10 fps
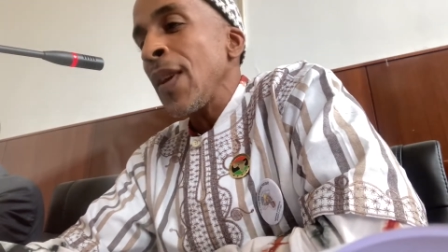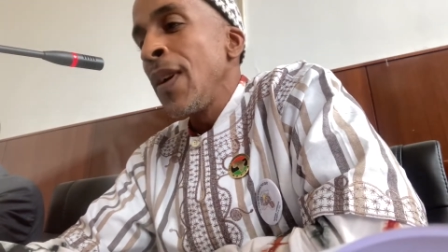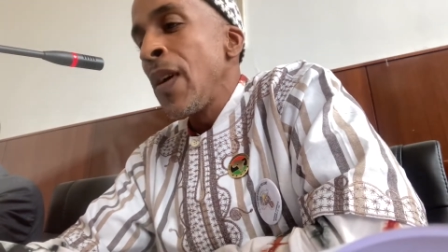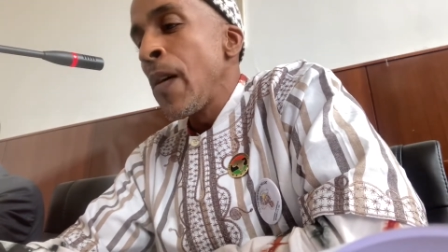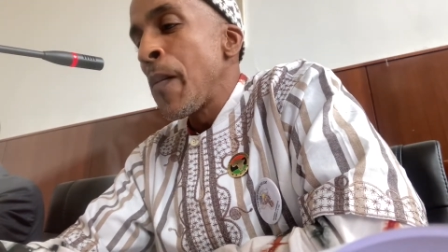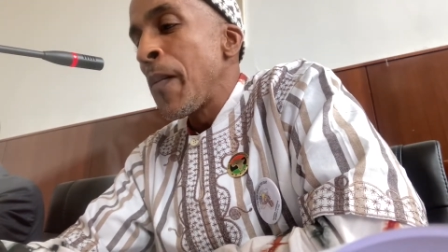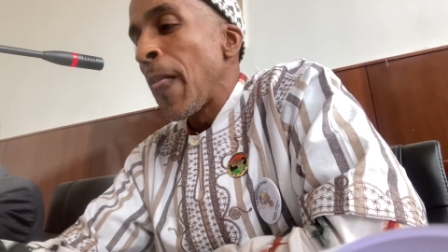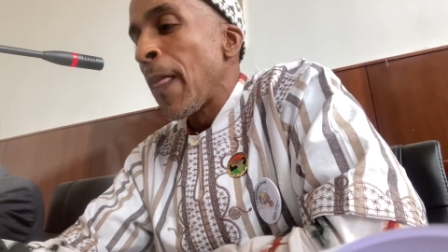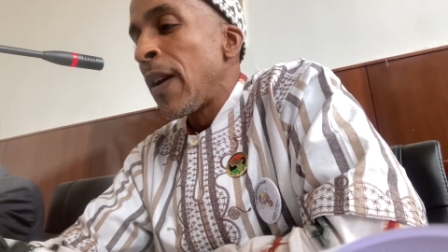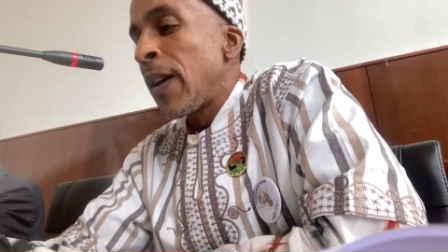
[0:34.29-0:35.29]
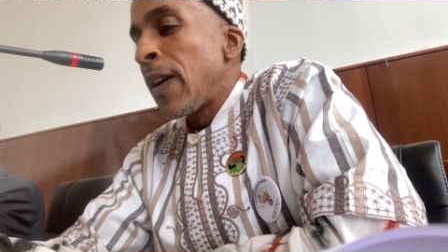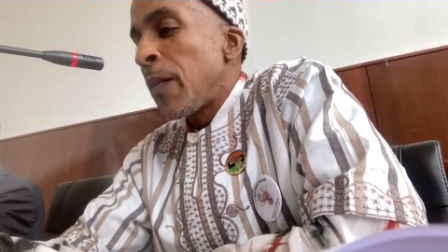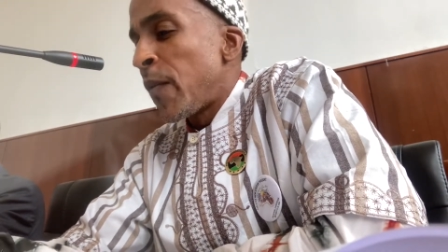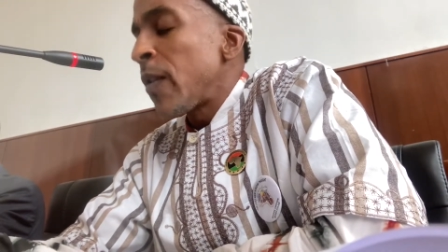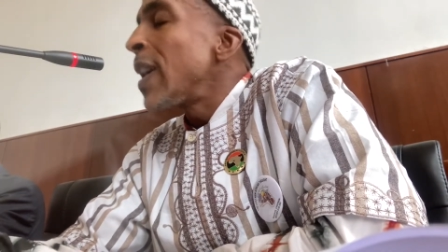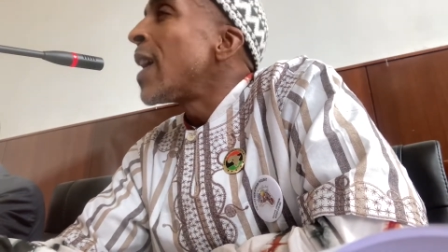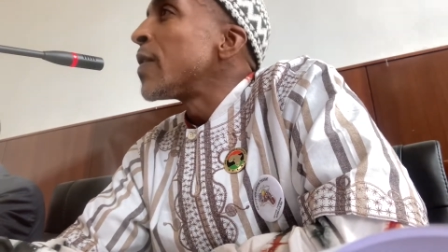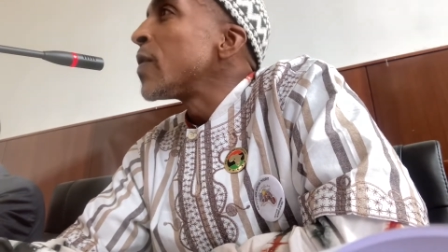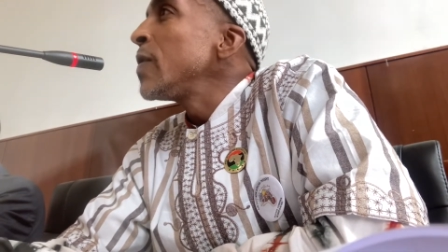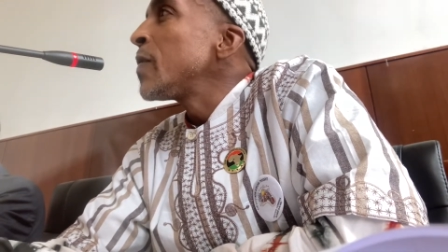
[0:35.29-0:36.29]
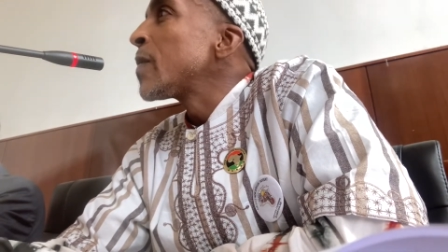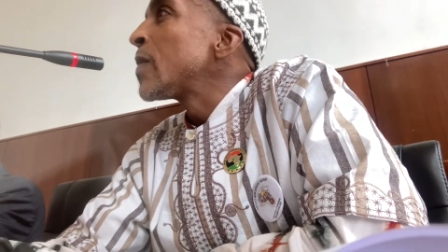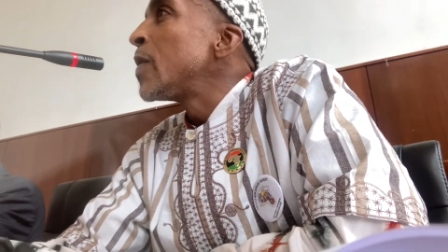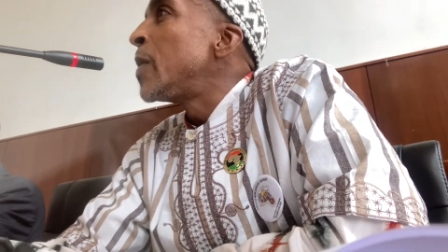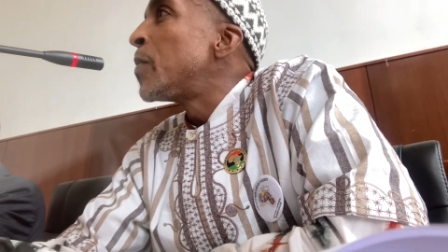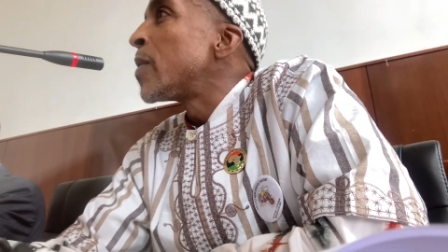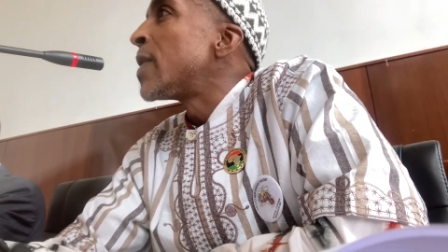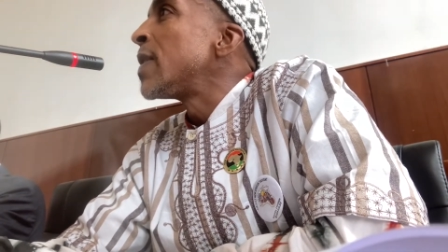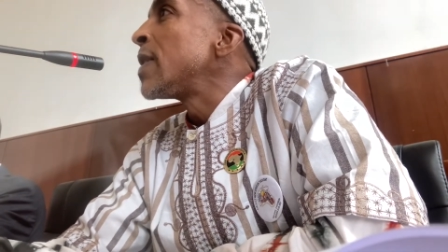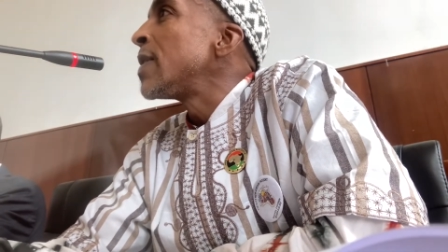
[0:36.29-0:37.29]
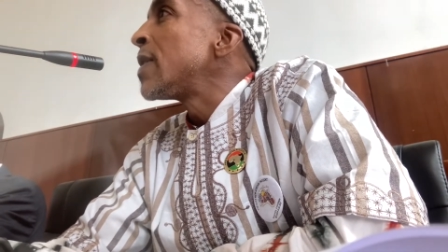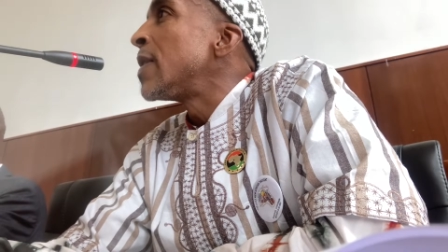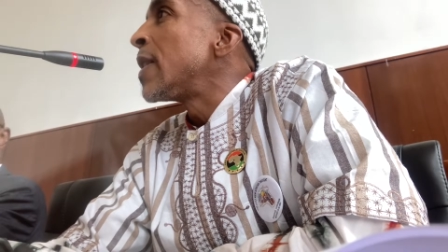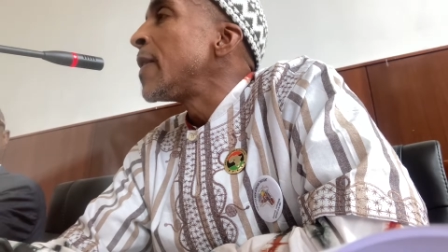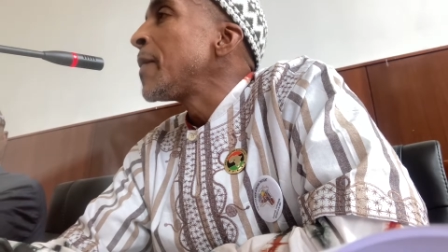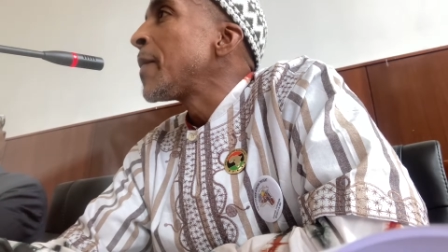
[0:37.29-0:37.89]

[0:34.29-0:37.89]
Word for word: Um, very honored to be presenting today.